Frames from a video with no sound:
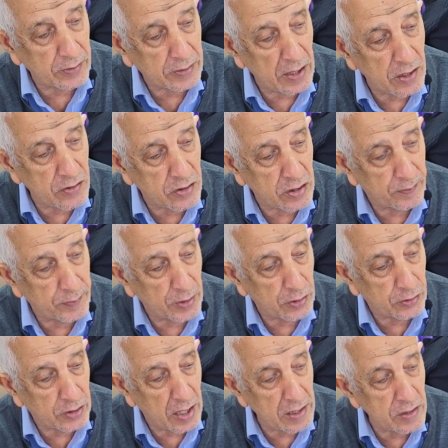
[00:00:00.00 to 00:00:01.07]
per kg
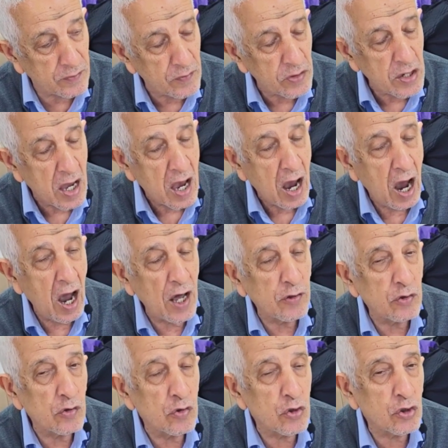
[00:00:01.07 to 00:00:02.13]
per day.
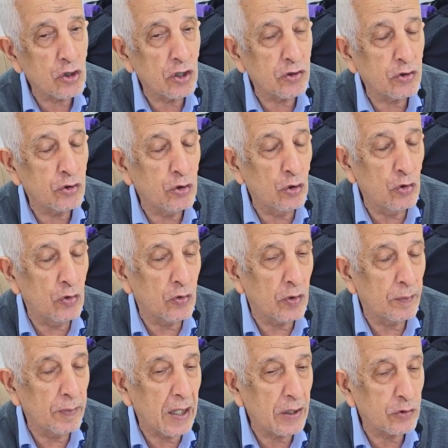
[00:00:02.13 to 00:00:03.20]
And you should
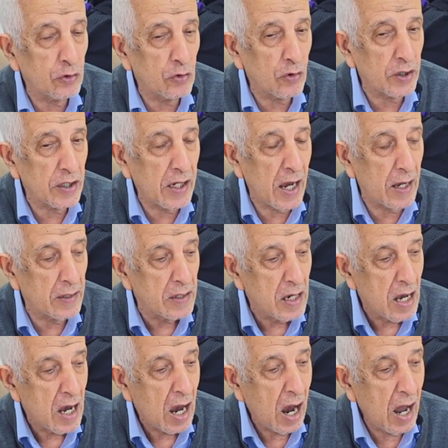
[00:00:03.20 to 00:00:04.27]
do blood urea
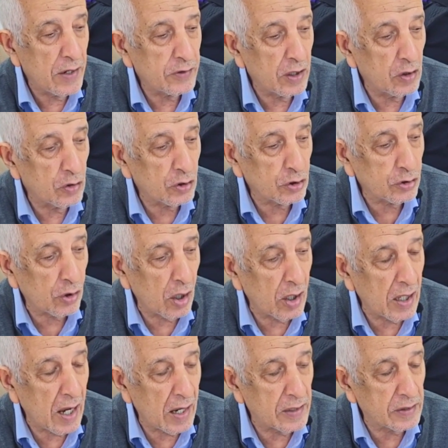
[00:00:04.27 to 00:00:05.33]
and
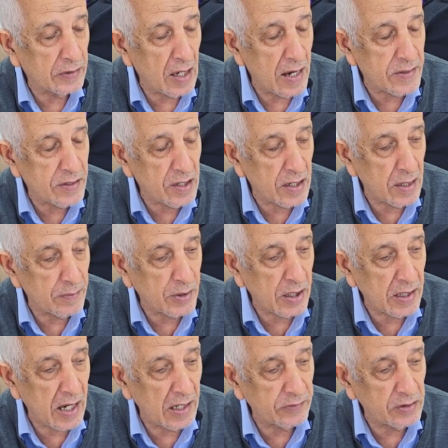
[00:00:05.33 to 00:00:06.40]
electrolyte and serum
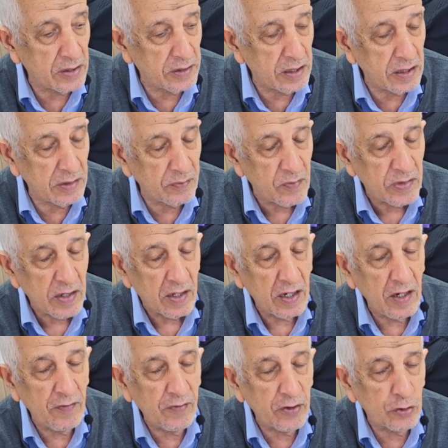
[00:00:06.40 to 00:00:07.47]
creatinine
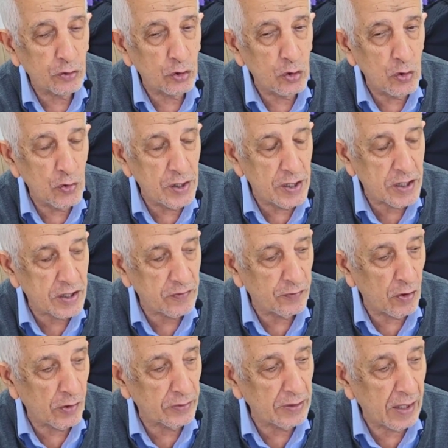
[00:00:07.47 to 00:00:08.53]
every 2 weeks
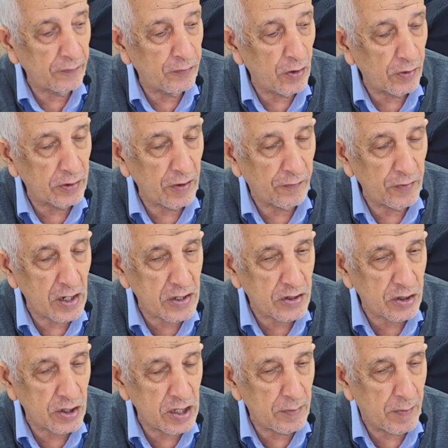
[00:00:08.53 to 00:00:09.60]
for the
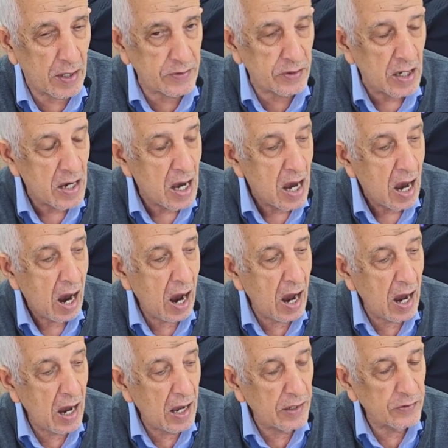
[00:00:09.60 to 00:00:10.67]
first 3 months.
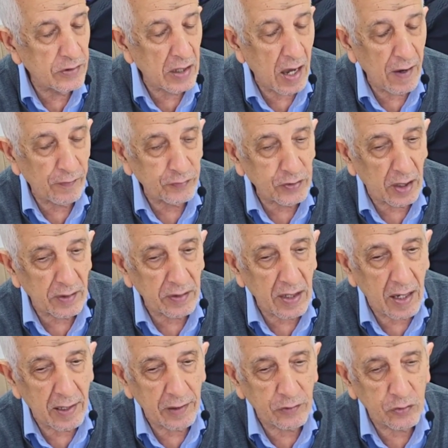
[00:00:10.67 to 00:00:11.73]
And after
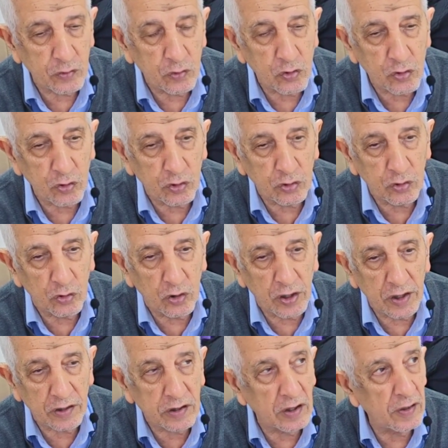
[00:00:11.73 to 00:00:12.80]
that, you should do
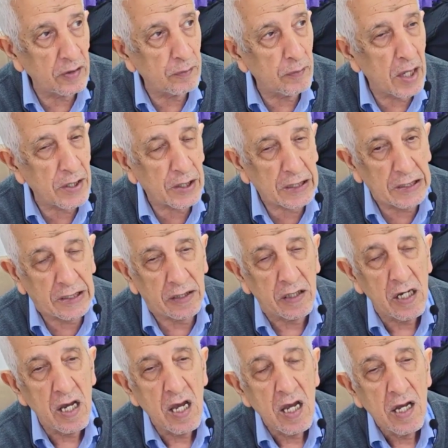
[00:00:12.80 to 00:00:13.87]
it
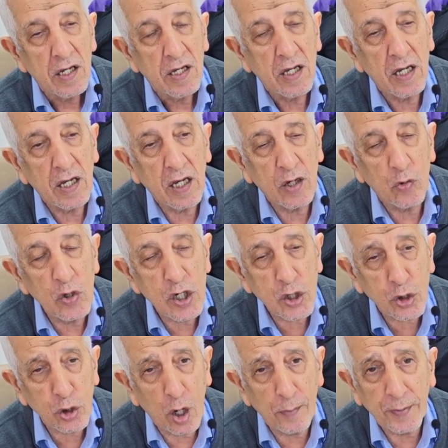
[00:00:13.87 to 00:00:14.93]
monthly.
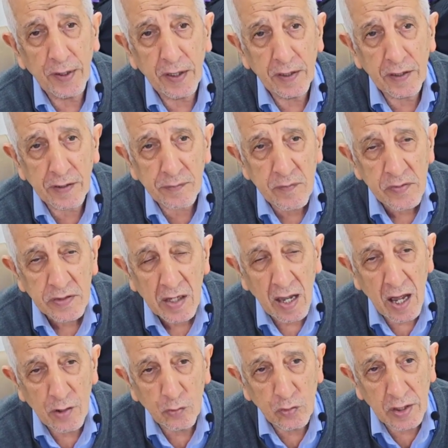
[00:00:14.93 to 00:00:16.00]
We stop here,
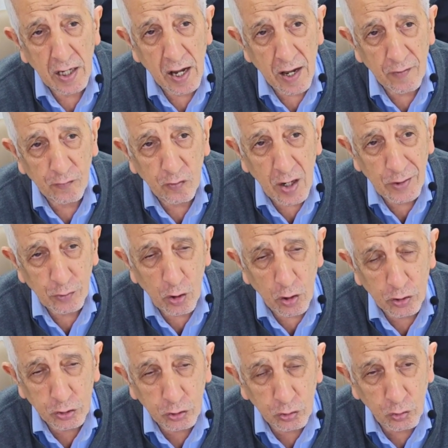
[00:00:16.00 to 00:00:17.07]
and we have 1
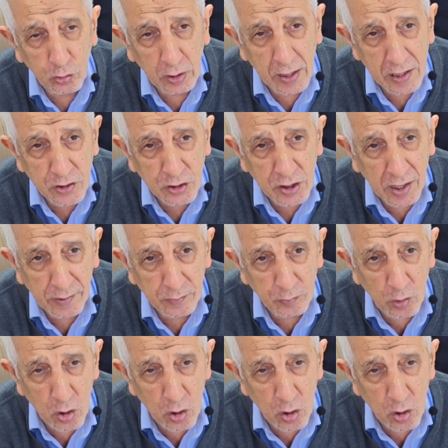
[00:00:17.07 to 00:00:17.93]
or 2 lectures